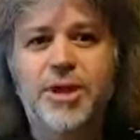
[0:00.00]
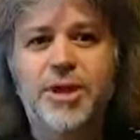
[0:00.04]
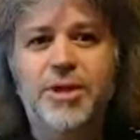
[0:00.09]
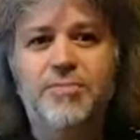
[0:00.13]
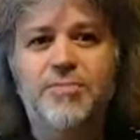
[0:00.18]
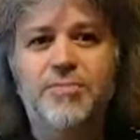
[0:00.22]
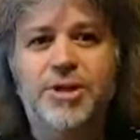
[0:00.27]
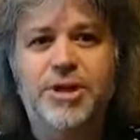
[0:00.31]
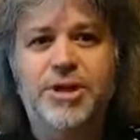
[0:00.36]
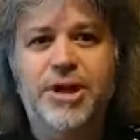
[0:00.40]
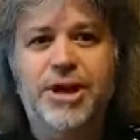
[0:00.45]

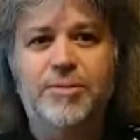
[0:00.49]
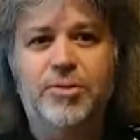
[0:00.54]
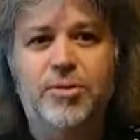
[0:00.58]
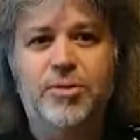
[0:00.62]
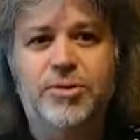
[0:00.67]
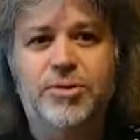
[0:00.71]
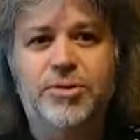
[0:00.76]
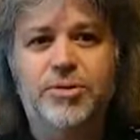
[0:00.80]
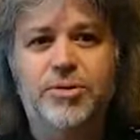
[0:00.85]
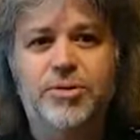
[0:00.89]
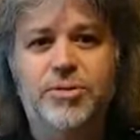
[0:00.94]
being
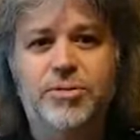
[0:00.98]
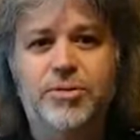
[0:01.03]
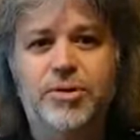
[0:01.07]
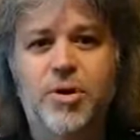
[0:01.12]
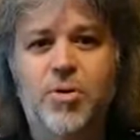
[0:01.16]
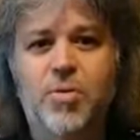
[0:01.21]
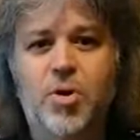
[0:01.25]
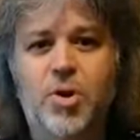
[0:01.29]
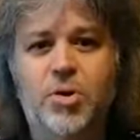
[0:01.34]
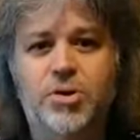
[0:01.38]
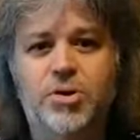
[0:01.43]
able to
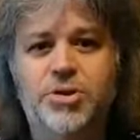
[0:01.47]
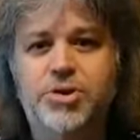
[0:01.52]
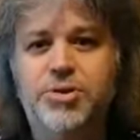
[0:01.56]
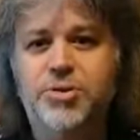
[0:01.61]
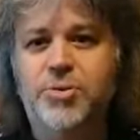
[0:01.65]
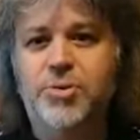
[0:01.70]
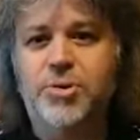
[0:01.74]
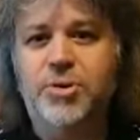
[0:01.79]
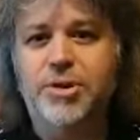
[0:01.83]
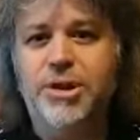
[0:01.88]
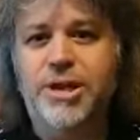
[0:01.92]
go on the
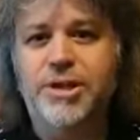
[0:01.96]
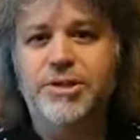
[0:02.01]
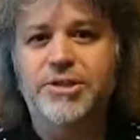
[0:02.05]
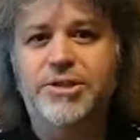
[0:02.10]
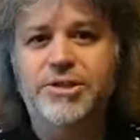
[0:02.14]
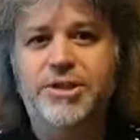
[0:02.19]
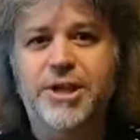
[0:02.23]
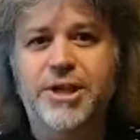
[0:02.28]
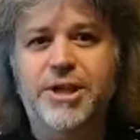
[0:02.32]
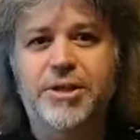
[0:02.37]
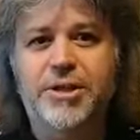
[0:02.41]
shore and
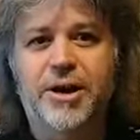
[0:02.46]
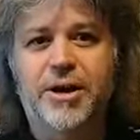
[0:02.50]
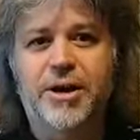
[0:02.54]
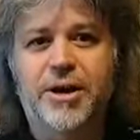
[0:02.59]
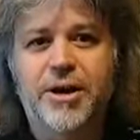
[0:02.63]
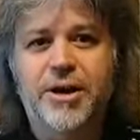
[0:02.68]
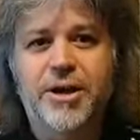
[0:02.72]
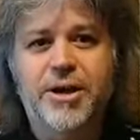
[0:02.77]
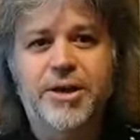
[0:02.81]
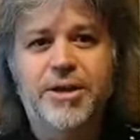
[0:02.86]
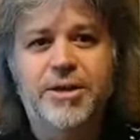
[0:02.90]
stay there.
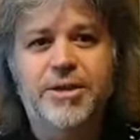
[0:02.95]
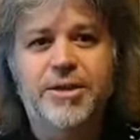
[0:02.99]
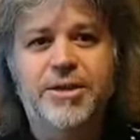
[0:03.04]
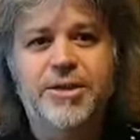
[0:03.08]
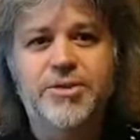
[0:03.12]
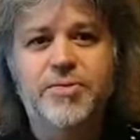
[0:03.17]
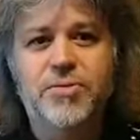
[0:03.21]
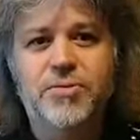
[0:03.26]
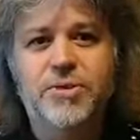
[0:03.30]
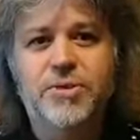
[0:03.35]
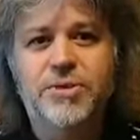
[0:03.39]

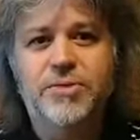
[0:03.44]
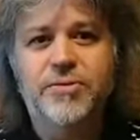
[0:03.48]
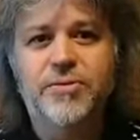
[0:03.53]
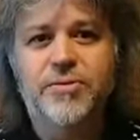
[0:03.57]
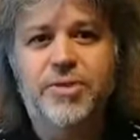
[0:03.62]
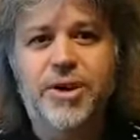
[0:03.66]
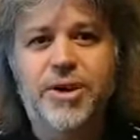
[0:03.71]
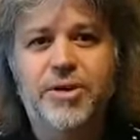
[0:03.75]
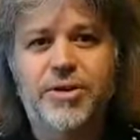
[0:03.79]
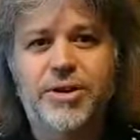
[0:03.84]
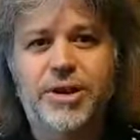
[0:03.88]
This one,
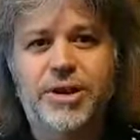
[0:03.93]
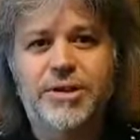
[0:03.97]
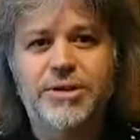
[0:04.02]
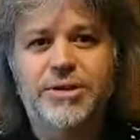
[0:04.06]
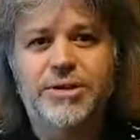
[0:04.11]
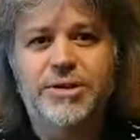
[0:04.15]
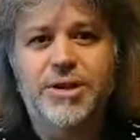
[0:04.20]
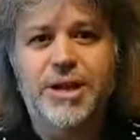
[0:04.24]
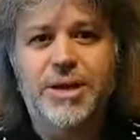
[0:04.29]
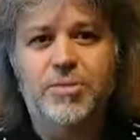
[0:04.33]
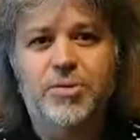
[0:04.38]
very
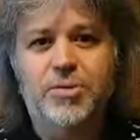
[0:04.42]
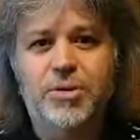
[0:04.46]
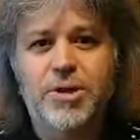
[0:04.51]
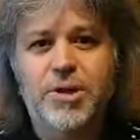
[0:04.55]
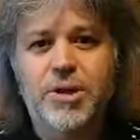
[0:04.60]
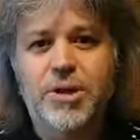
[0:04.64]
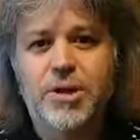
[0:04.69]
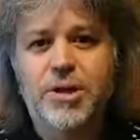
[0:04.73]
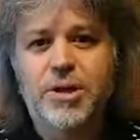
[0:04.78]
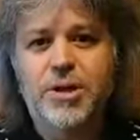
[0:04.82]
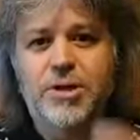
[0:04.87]
unstable
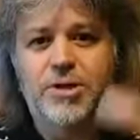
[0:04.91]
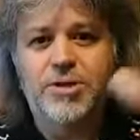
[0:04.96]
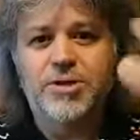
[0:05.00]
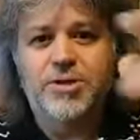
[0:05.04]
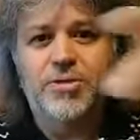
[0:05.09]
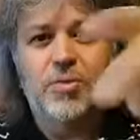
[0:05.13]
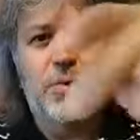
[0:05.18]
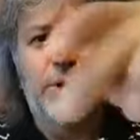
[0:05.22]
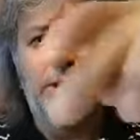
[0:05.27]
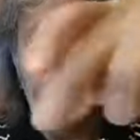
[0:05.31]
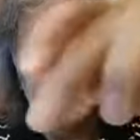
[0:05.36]
because
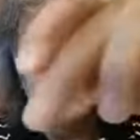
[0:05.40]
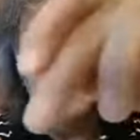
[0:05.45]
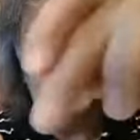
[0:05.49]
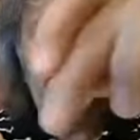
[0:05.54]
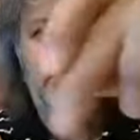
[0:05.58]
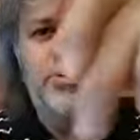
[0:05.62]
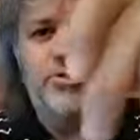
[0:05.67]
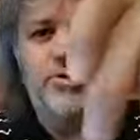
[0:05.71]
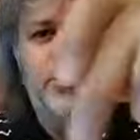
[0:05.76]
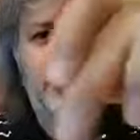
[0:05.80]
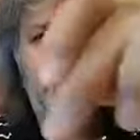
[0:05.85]
the weight is
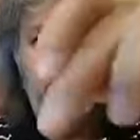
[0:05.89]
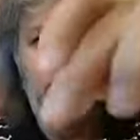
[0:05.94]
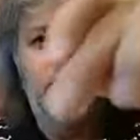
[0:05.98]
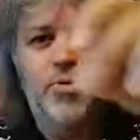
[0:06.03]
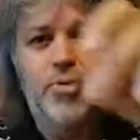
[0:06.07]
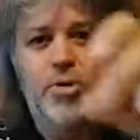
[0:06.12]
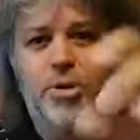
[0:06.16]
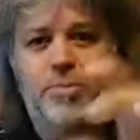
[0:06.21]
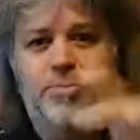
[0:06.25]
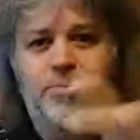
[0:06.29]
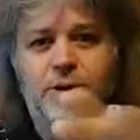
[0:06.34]
distributed
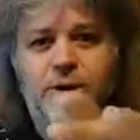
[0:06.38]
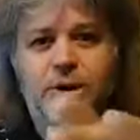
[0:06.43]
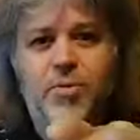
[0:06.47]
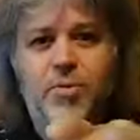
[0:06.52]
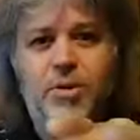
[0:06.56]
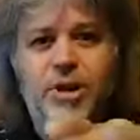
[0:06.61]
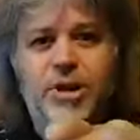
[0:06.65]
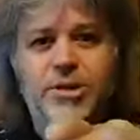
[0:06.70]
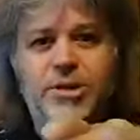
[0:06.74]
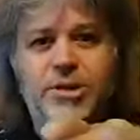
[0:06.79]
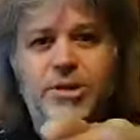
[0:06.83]
more up here,
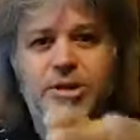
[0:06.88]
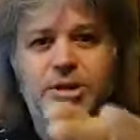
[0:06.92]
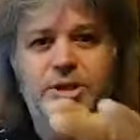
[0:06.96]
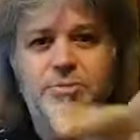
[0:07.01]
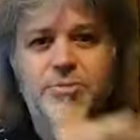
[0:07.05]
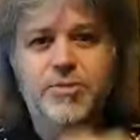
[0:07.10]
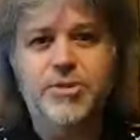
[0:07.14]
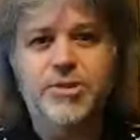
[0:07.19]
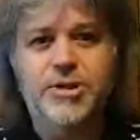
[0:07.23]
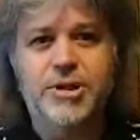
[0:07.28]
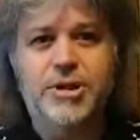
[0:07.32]
whereas in this
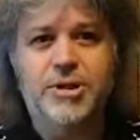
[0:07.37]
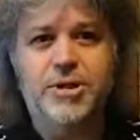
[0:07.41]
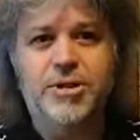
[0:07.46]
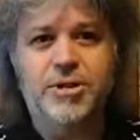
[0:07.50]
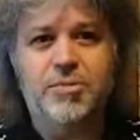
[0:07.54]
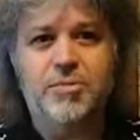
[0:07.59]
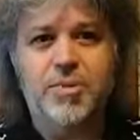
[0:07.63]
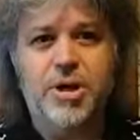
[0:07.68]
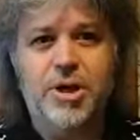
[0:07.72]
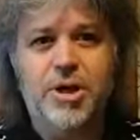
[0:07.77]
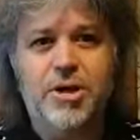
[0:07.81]

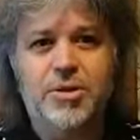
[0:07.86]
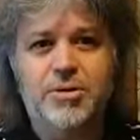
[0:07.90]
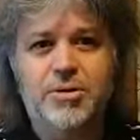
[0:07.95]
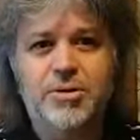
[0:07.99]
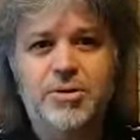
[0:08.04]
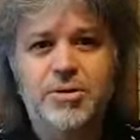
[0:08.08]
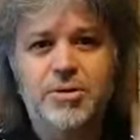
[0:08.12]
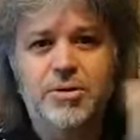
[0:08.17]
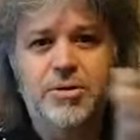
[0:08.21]
particular model,